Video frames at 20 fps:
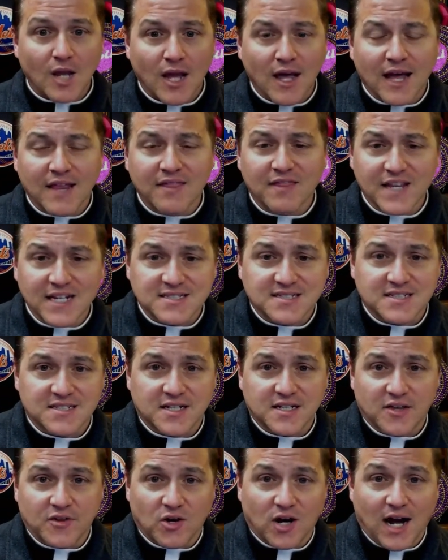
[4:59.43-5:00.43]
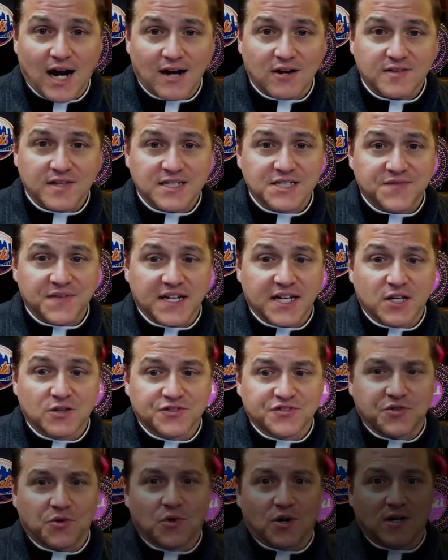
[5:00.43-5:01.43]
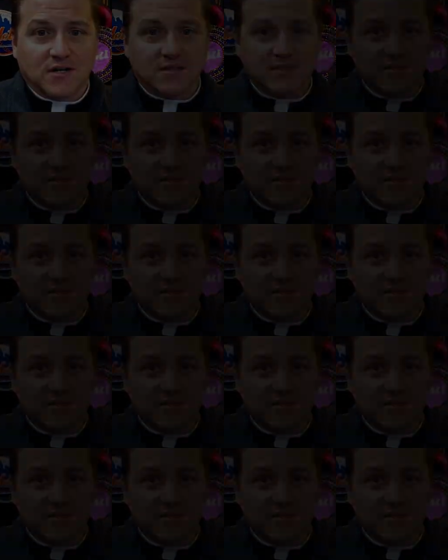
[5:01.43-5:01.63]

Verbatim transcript: and this is another Higher Things Video Short.